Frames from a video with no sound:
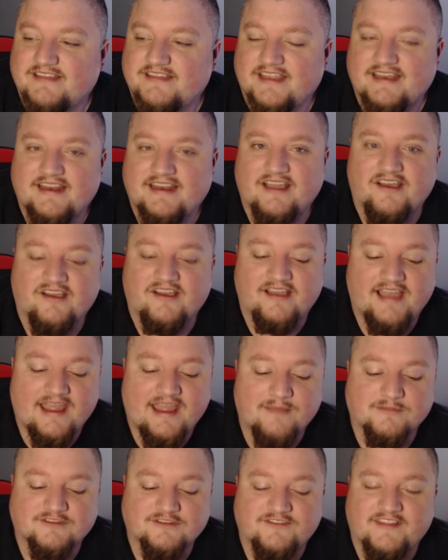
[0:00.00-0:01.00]
and I
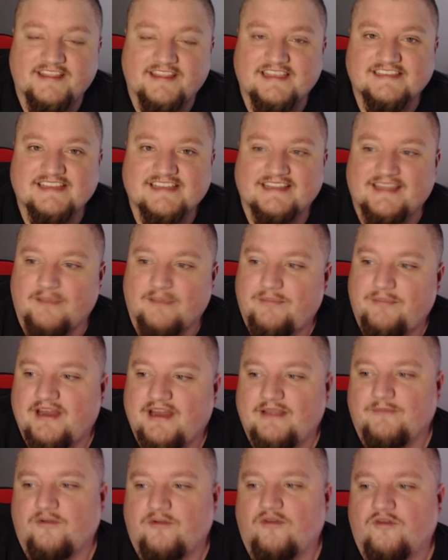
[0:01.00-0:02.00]
almost feel like he's got that
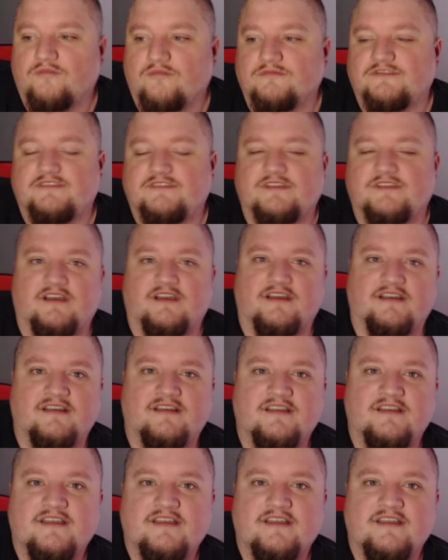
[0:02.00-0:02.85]
Patty Mahomes